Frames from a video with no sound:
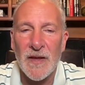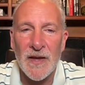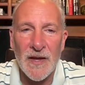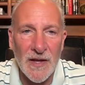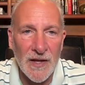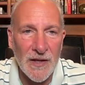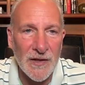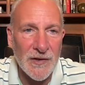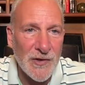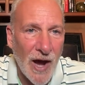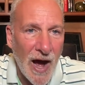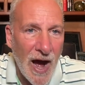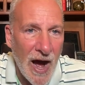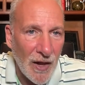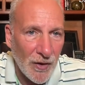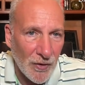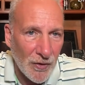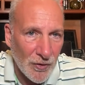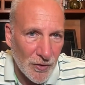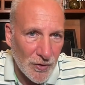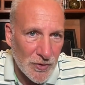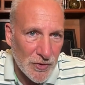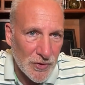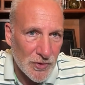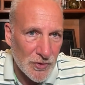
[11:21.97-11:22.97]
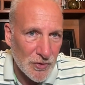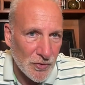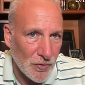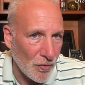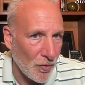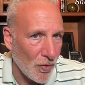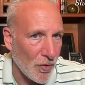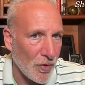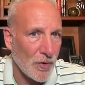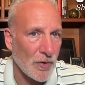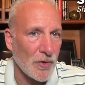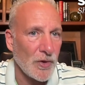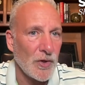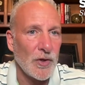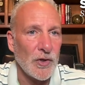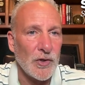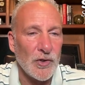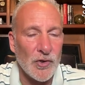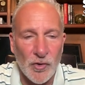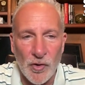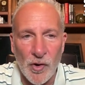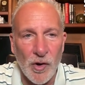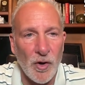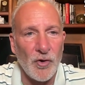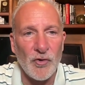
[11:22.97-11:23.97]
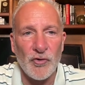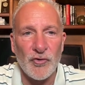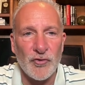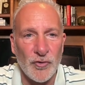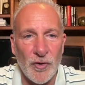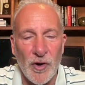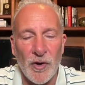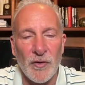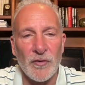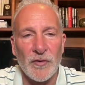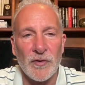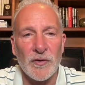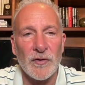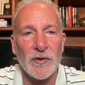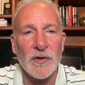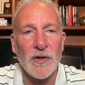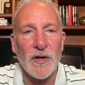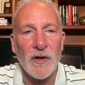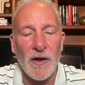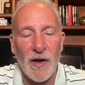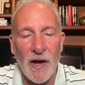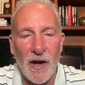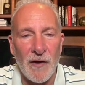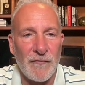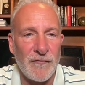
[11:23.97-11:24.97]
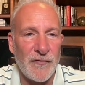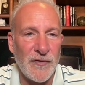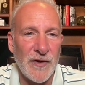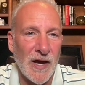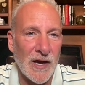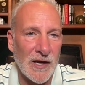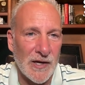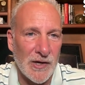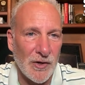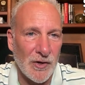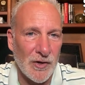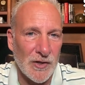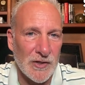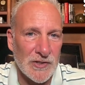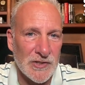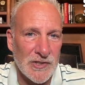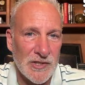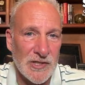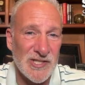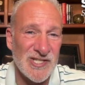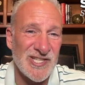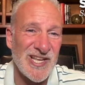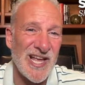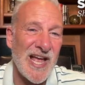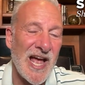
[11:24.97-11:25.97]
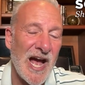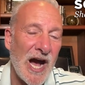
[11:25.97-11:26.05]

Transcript: in dollars or euros or other fiat currencies,